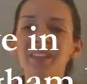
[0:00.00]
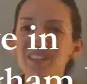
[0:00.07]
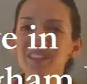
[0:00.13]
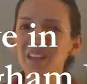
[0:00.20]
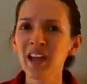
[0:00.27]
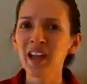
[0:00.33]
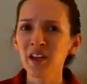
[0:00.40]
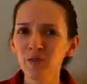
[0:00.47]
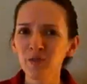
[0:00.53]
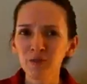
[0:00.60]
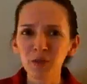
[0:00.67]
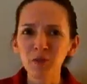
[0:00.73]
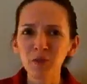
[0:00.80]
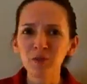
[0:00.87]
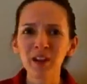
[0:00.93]
Did I have
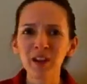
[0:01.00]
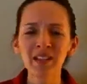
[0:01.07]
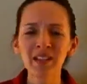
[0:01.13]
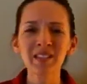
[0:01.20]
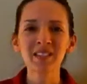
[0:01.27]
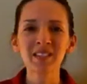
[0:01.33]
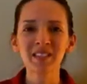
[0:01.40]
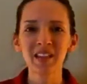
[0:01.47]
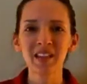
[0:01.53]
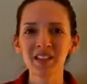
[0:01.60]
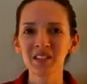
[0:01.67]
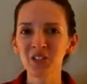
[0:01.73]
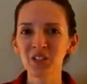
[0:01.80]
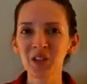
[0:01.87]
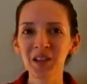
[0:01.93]
few friends
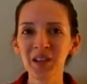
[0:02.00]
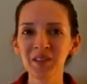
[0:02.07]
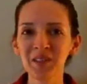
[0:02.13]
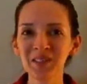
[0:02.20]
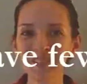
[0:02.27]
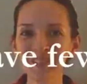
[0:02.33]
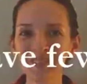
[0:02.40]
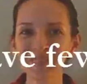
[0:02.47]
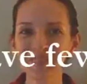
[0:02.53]
as a child?